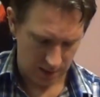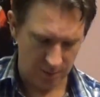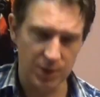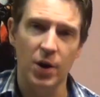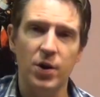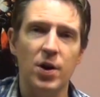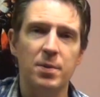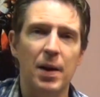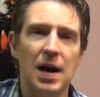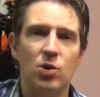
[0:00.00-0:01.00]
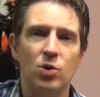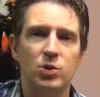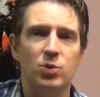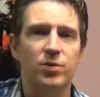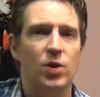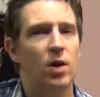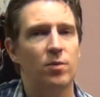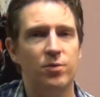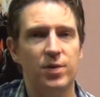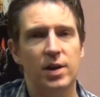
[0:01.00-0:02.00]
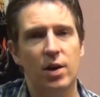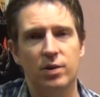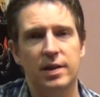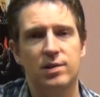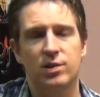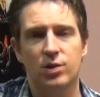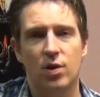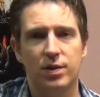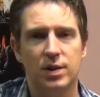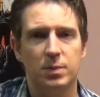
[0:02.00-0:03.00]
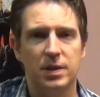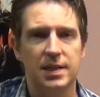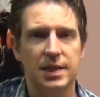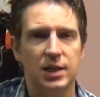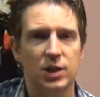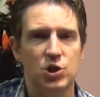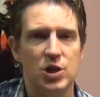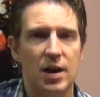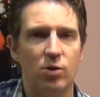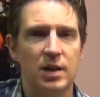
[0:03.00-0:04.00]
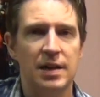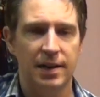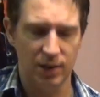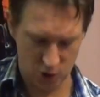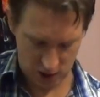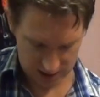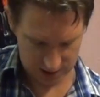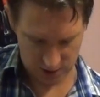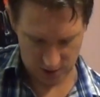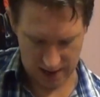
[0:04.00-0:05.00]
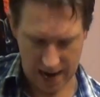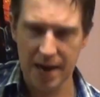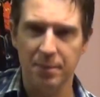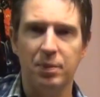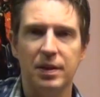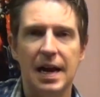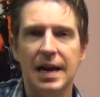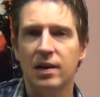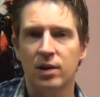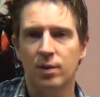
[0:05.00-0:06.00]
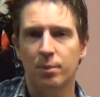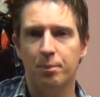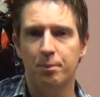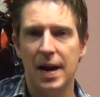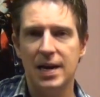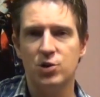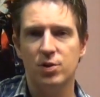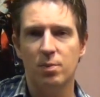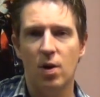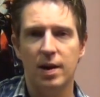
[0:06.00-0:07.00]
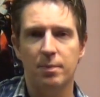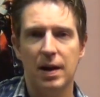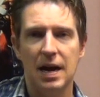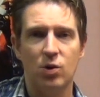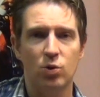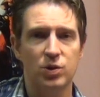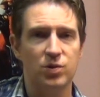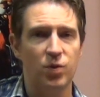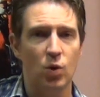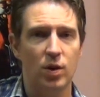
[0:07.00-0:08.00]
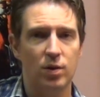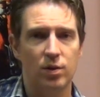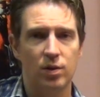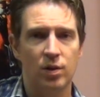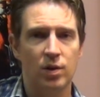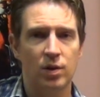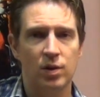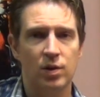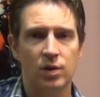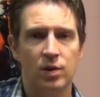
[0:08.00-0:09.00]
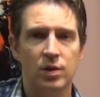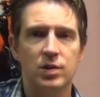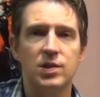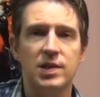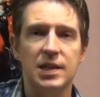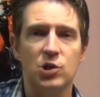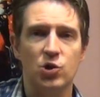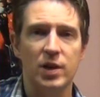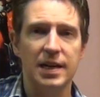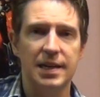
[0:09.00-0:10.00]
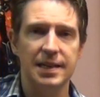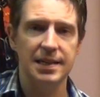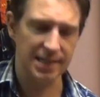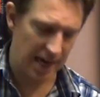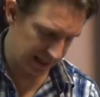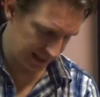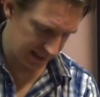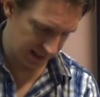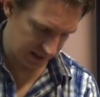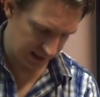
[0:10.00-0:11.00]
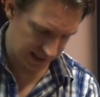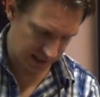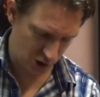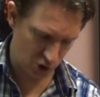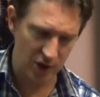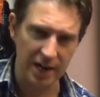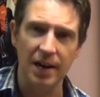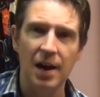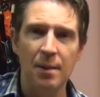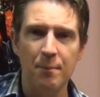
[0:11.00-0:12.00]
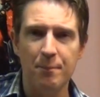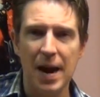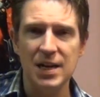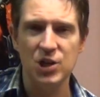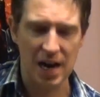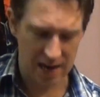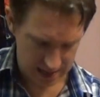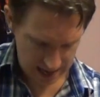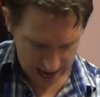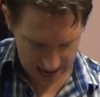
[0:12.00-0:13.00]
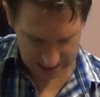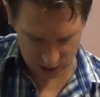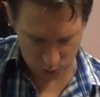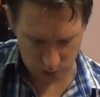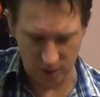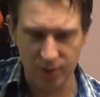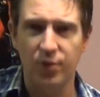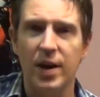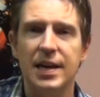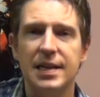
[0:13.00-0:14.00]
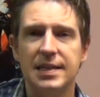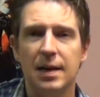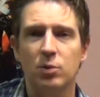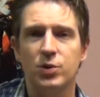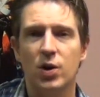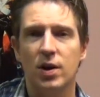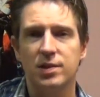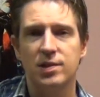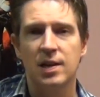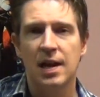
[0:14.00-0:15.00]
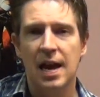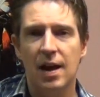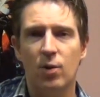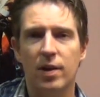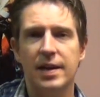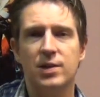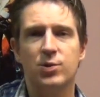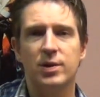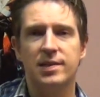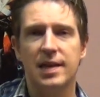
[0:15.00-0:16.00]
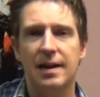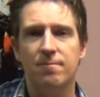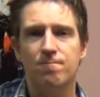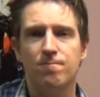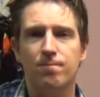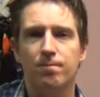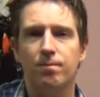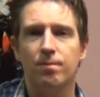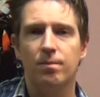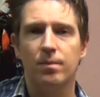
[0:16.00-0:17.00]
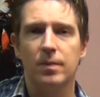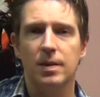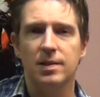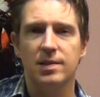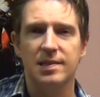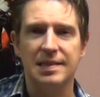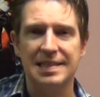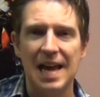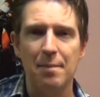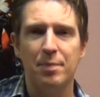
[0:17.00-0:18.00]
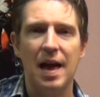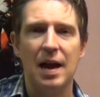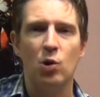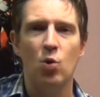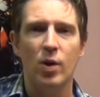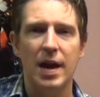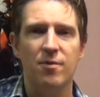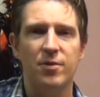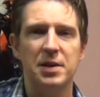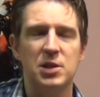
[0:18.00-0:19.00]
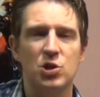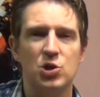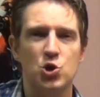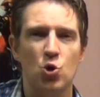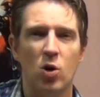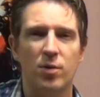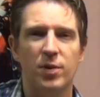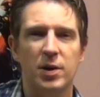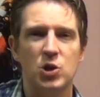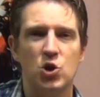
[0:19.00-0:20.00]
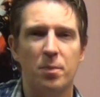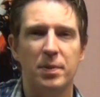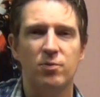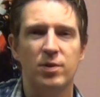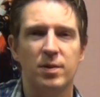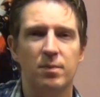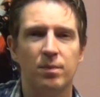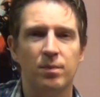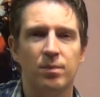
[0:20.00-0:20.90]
If you don't know your bar chords, we've got video lessons on this particular channel instructing you how to play major and minor bar chords for 6th string, and in this case it's a 6th string major at 12th fret, your double dots. And what they do is they stab that chord out. Very short, very choppy rhythm.